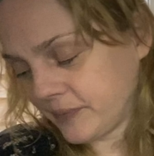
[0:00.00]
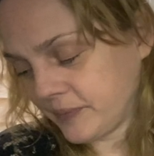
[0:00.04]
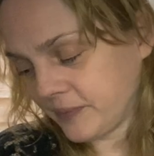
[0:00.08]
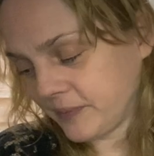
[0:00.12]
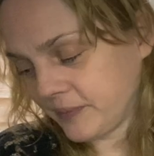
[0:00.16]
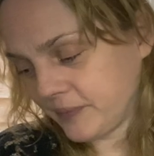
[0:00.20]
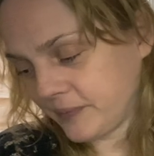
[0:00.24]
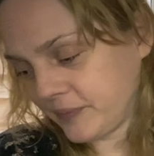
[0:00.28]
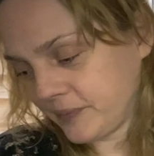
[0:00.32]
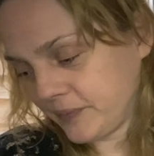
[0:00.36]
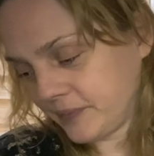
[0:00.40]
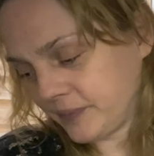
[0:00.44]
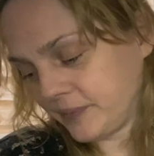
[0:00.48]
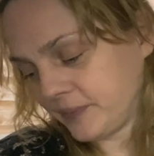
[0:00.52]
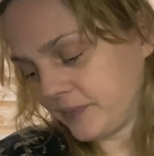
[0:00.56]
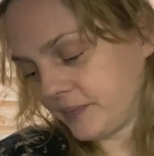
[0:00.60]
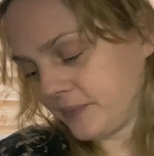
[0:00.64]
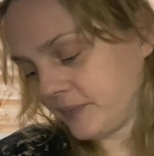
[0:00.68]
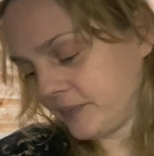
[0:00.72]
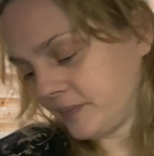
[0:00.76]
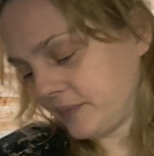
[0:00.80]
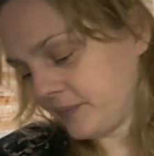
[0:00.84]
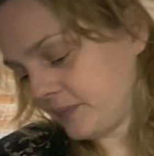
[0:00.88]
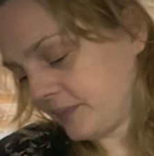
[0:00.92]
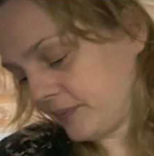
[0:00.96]

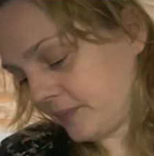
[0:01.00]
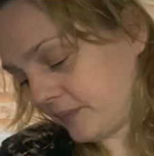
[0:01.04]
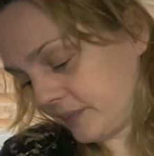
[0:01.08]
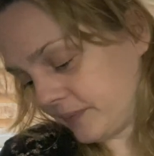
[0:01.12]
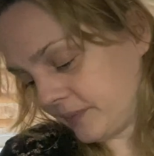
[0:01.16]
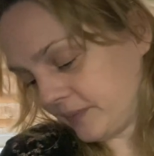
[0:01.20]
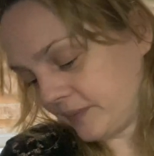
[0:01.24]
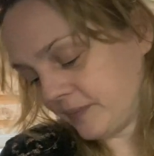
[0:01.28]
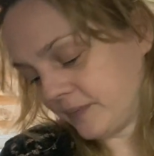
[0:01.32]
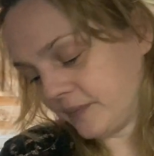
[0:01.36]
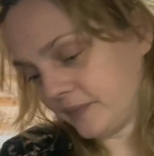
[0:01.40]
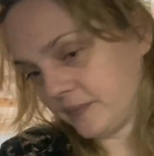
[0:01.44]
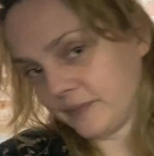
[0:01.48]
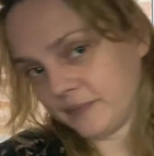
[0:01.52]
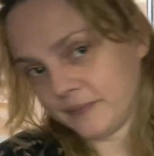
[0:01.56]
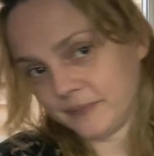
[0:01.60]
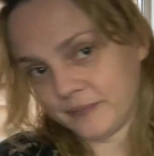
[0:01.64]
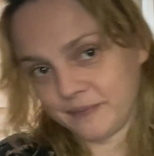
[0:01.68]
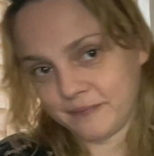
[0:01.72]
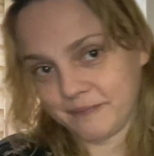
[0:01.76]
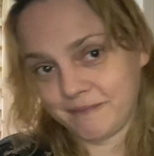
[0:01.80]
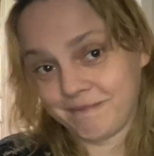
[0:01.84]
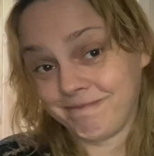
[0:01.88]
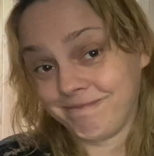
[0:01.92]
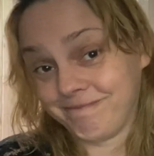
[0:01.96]

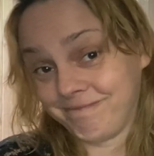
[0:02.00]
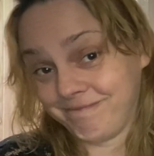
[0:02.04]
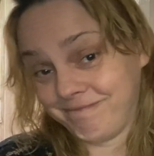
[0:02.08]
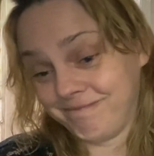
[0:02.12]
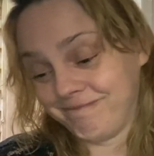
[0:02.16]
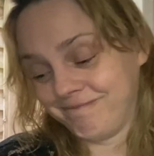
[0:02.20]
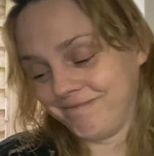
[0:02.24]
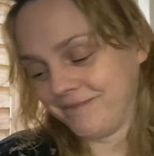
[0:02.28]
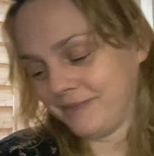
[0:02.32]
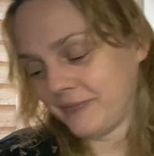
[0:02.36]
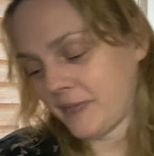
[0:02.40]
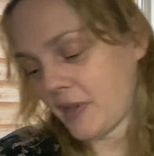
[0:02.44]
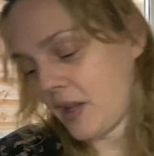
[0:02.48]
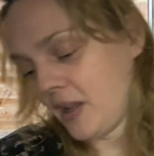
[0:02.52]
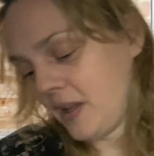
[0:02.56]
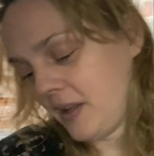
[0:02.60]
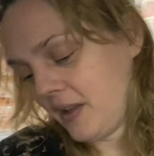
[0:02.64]
No one is speaking in this clip.